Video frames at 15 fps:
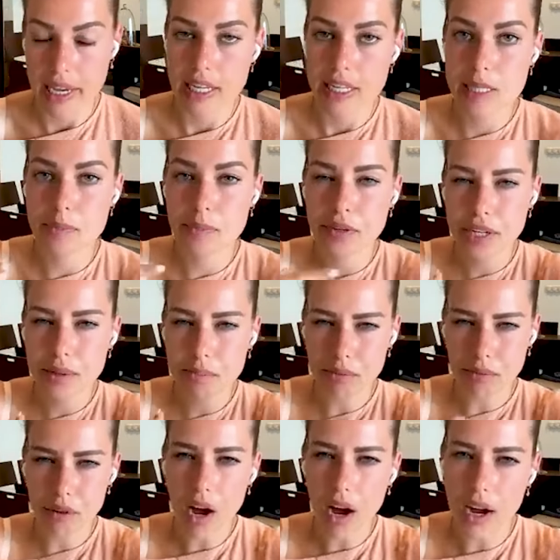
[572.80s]
It's pretty
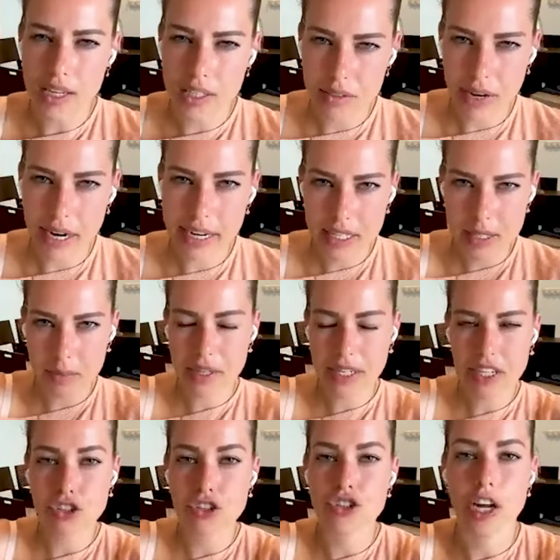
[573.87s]
broad, right? It's
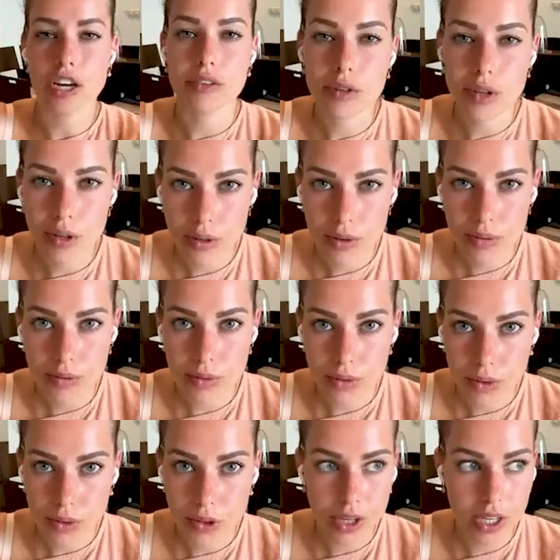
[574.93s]
pretty general.
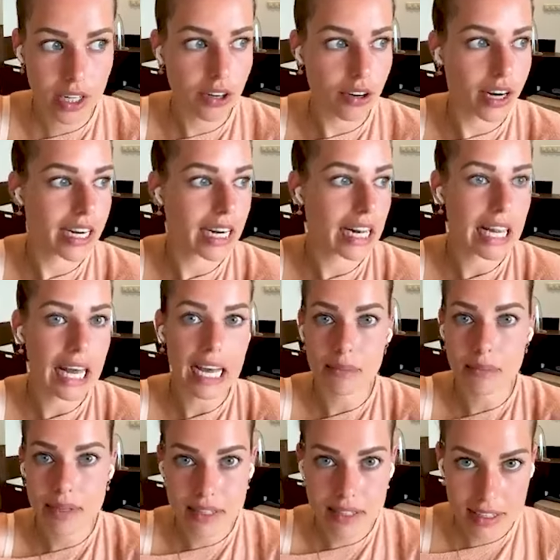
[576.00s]
You can create a lot of
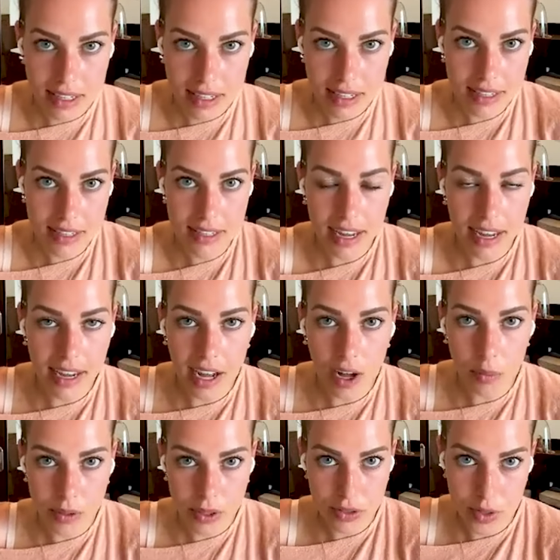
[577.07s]
businesses that
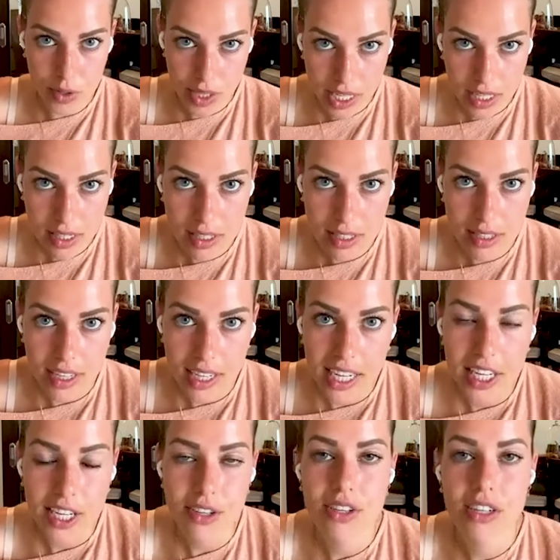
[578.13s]
help you do this.
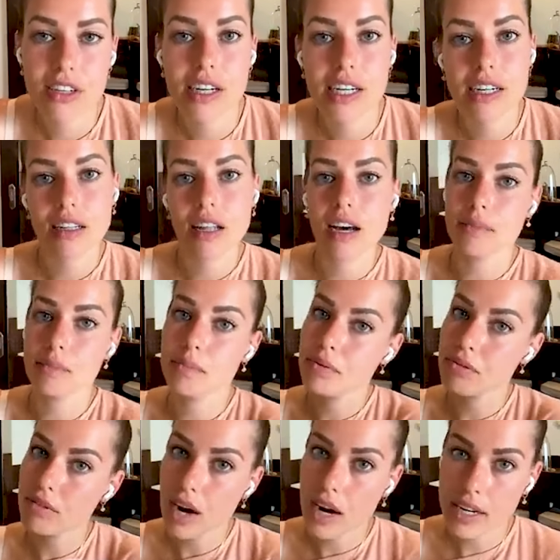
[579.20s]
You can create a lot of
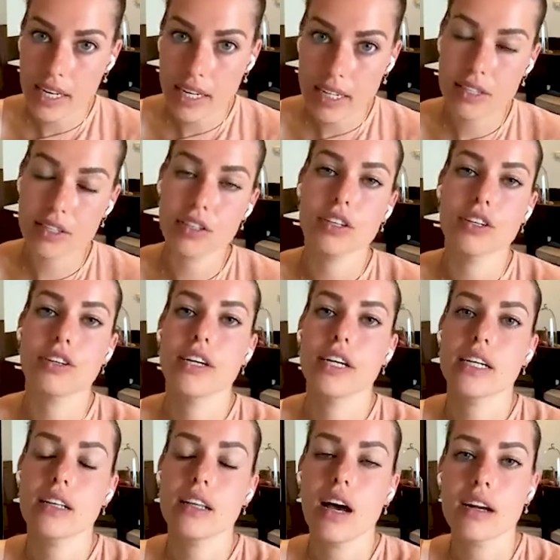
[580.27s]
products, you can create
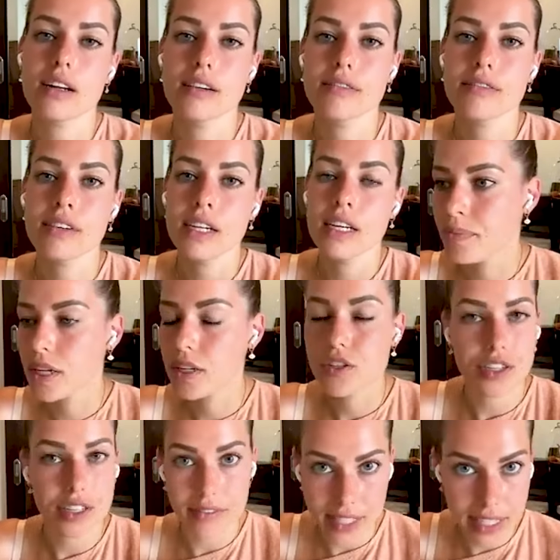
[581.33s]
a lot of
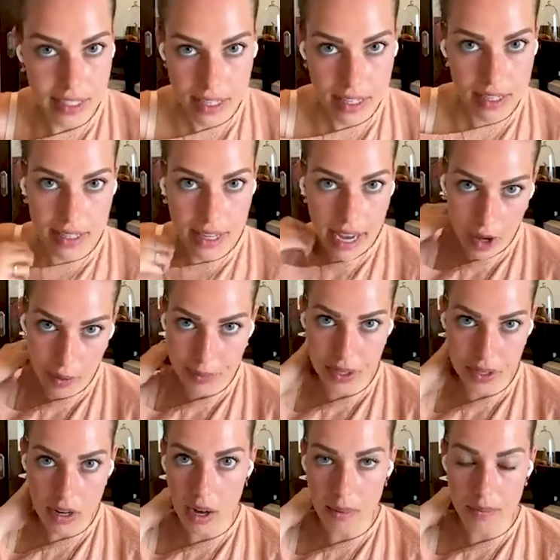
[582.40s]
services that help you
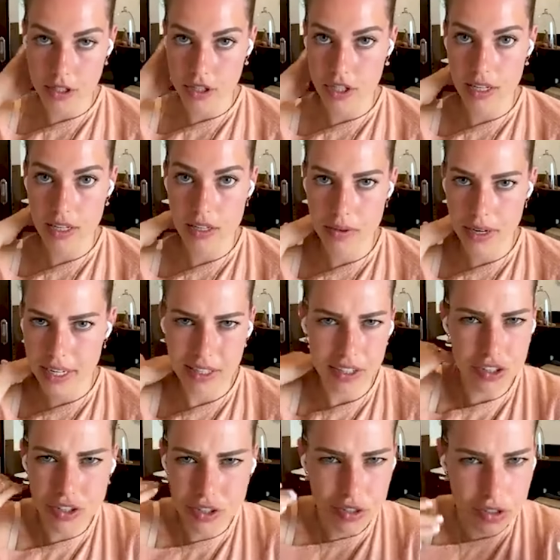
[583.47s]
accomplish this, right?
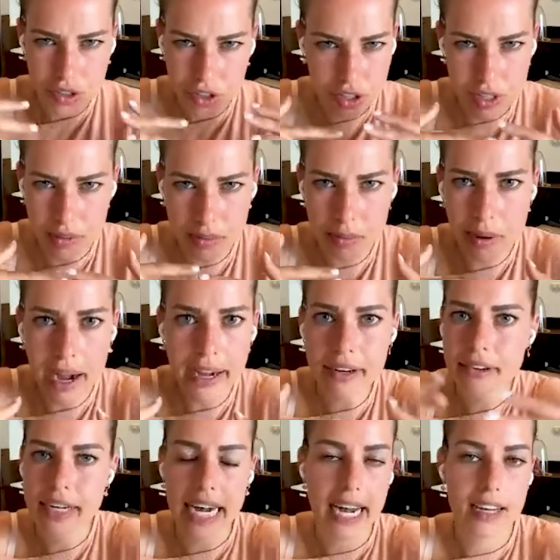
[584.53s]
There's there's a
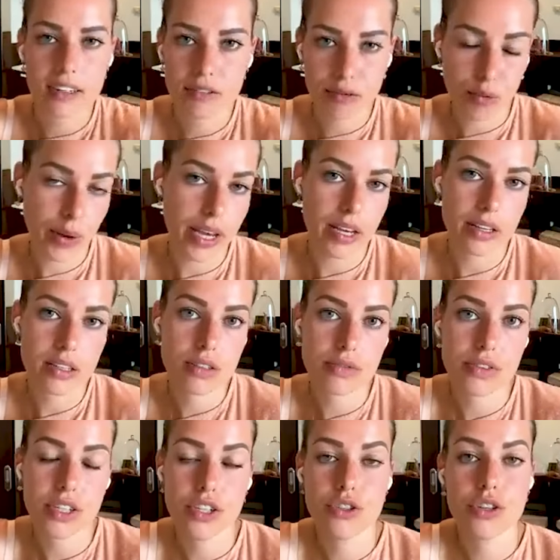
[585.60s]
myriad of ways for
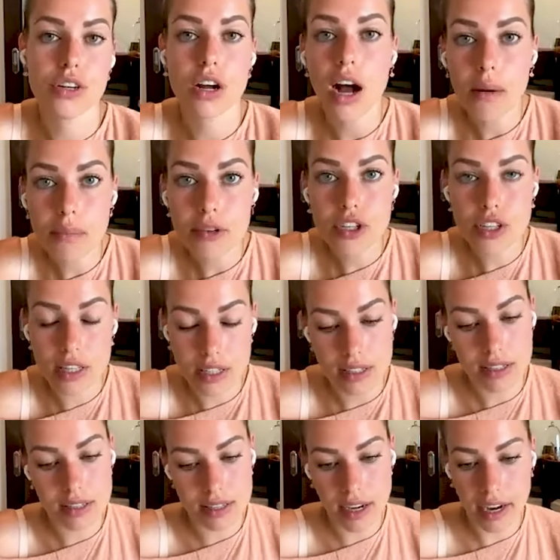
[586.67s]
you to accomplish this
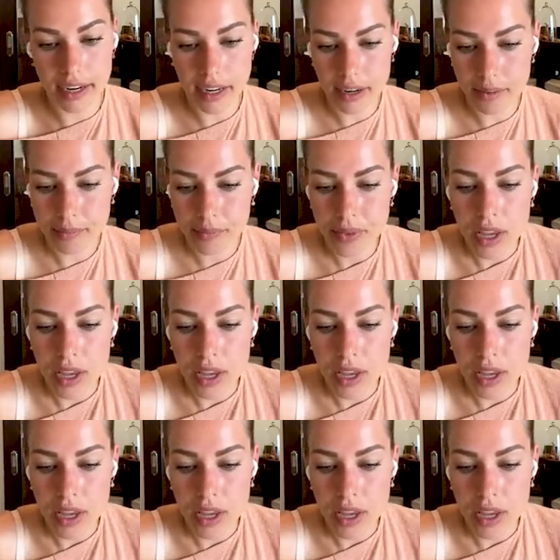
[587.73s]
desire